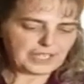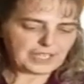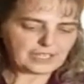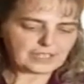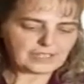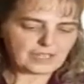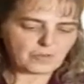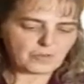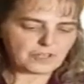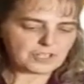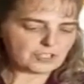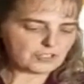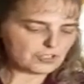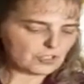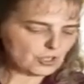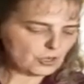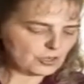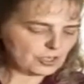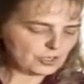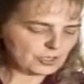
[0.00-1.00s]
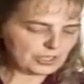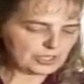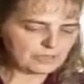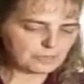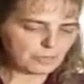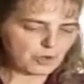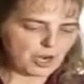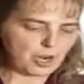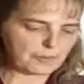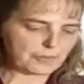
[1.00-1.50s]
Because I want to show you
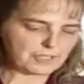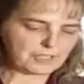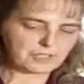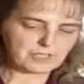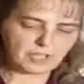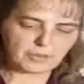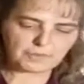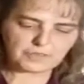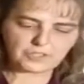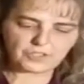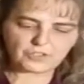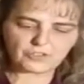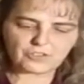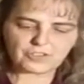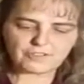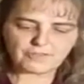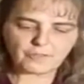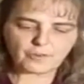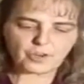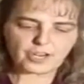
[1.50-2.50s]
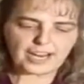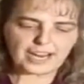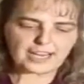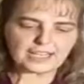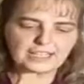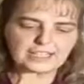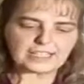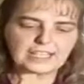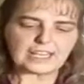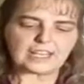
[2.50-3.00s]
this promise. Psalms 34,
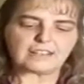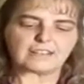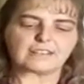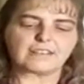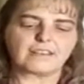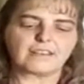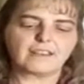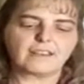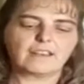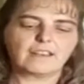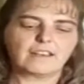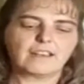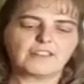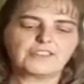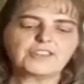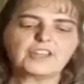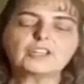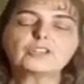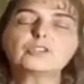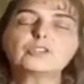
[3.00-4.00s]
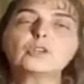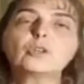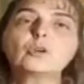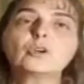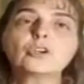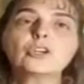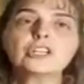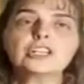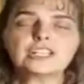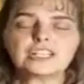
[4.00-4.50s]
18. The
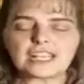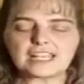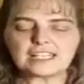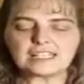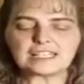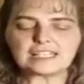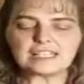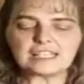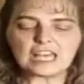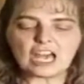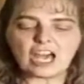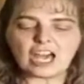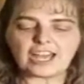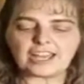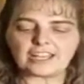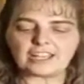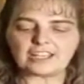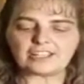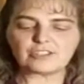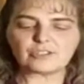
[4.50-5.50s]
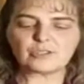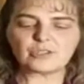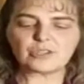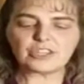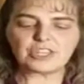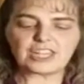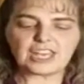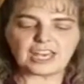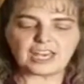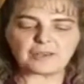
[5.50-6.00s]
Lord is nigh
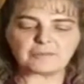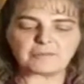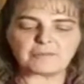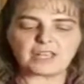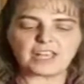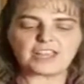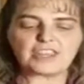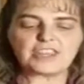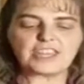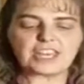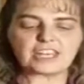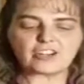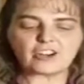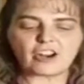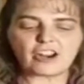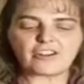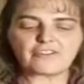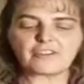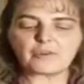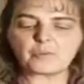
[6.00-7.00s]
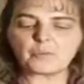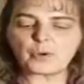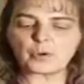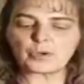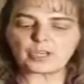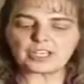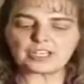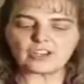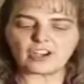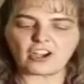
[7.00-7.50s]
unto them that are of a
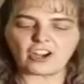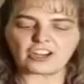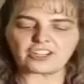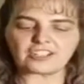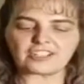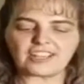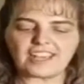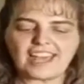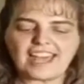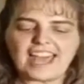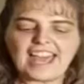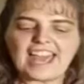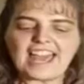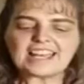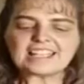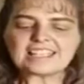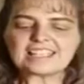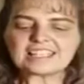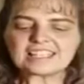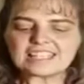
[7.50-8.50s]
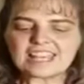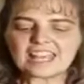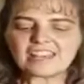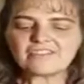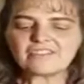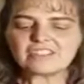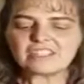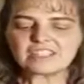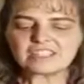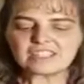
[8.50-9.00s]
broken heart, and
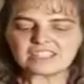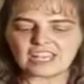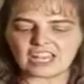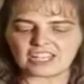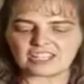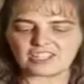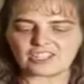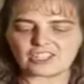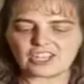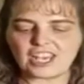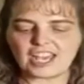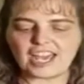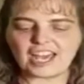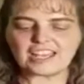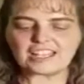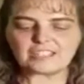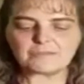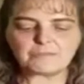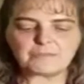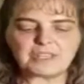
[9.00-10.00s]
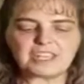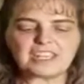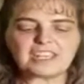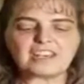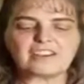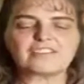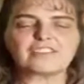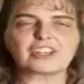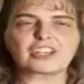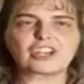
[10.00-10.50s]
saveth such as
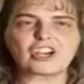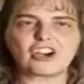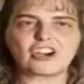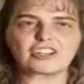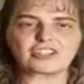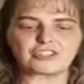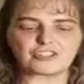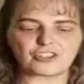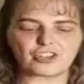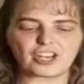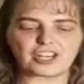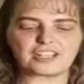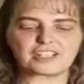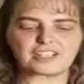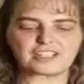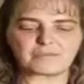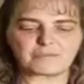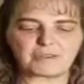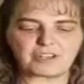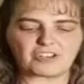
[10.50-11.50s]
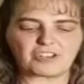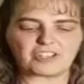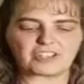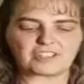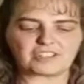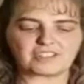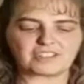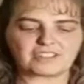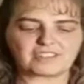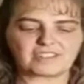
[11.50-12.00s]
be of a contrite
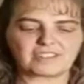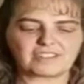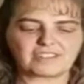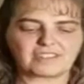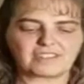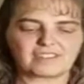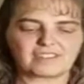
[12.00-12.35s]
spirit.